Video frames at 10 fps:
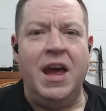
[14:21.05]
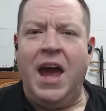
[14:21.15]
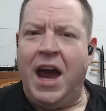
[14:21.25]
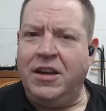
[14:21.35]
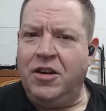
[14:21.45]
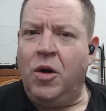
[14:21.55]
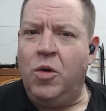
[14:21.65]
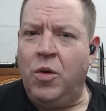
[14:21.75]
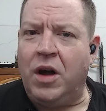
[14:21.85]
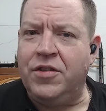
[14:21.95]
And you know
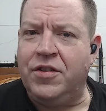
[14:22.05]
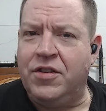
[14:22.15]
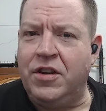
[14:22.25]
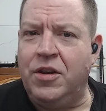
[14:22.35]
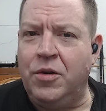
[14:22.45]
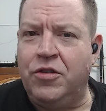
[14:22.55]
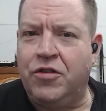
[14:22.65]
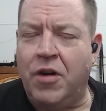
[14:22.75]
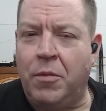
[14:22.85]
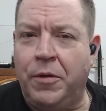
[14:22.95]
who else is in huge
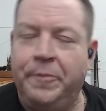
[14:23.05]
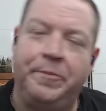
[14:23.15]
trouble?